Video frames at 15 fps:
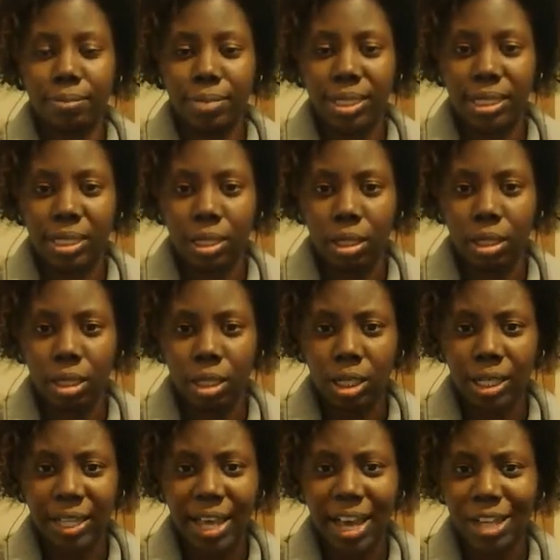silk
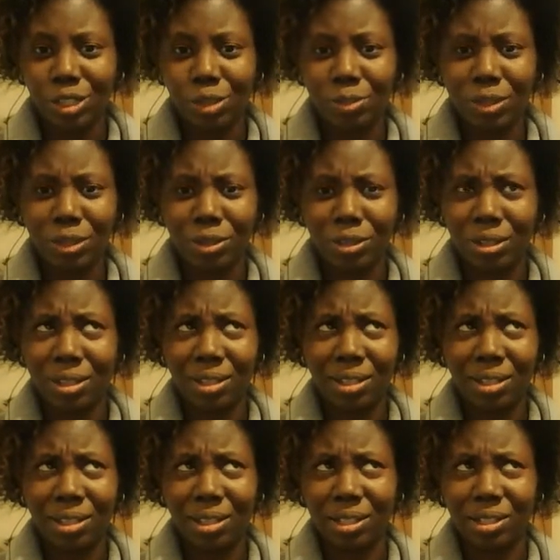cashmere,
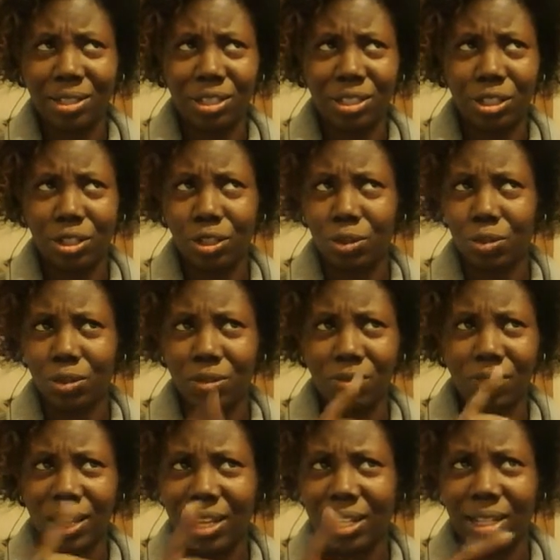I think to the tune
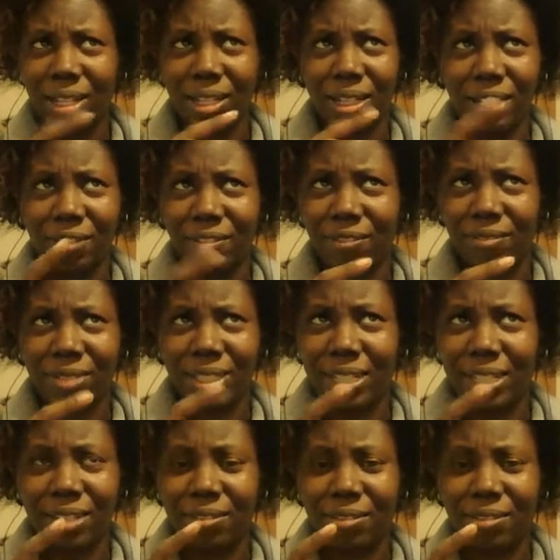of 80-10-5
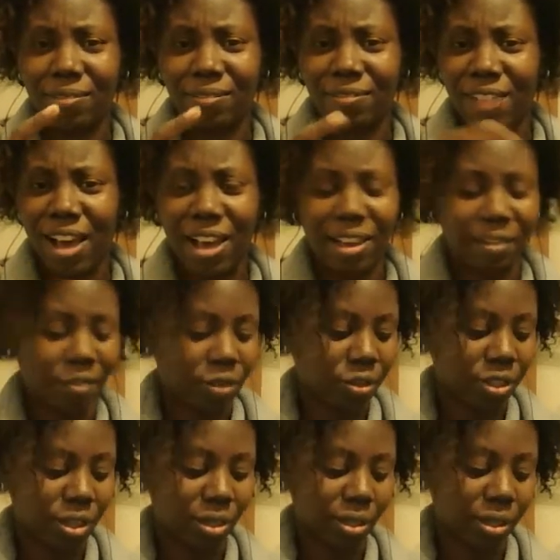or
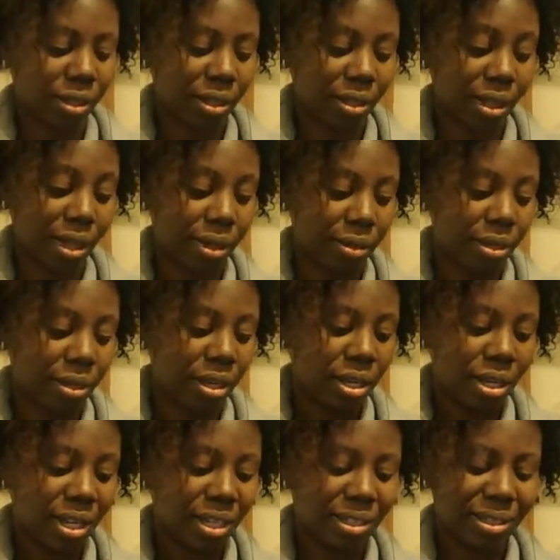something like that.
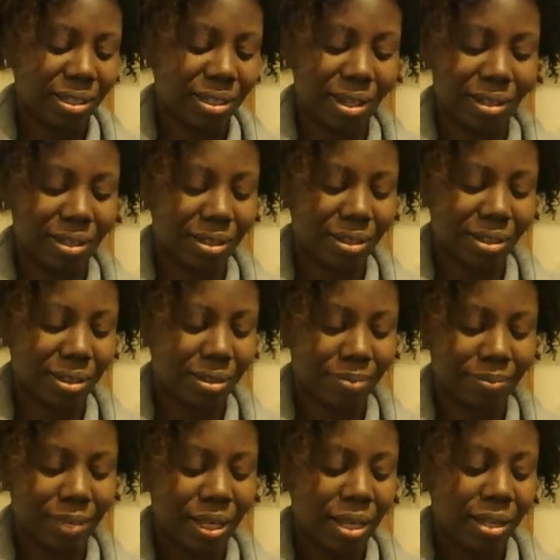It's not, it's,
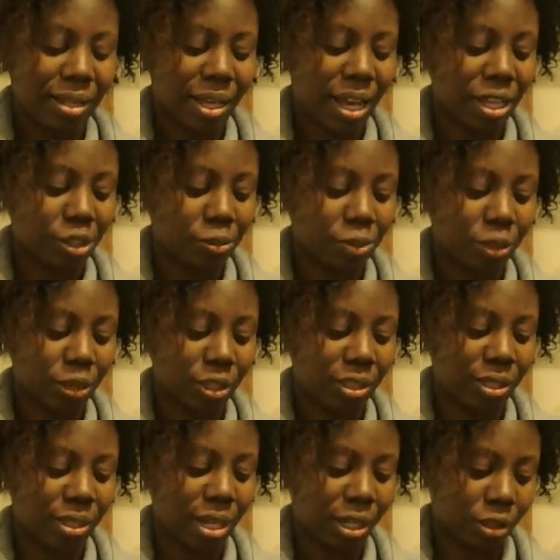the cashmere
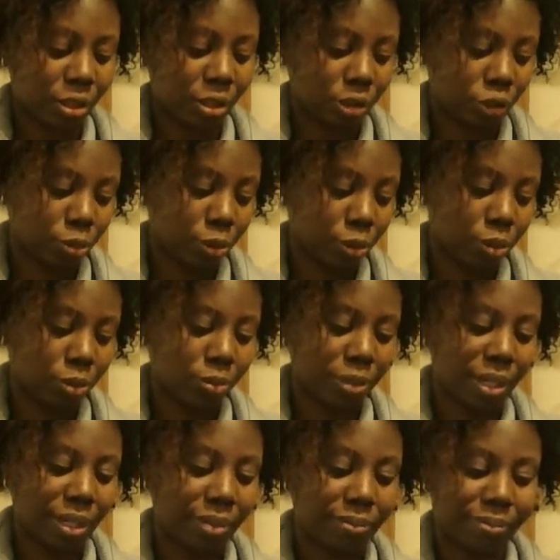is negligible,
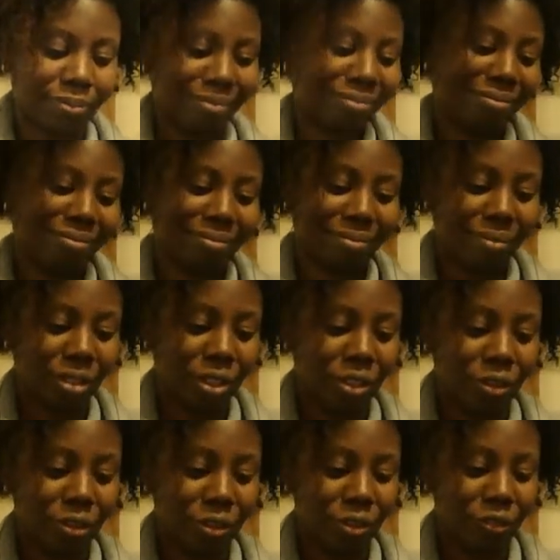but
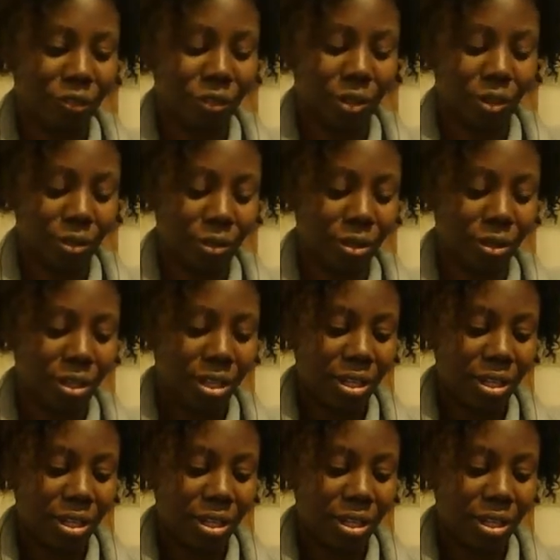you feel,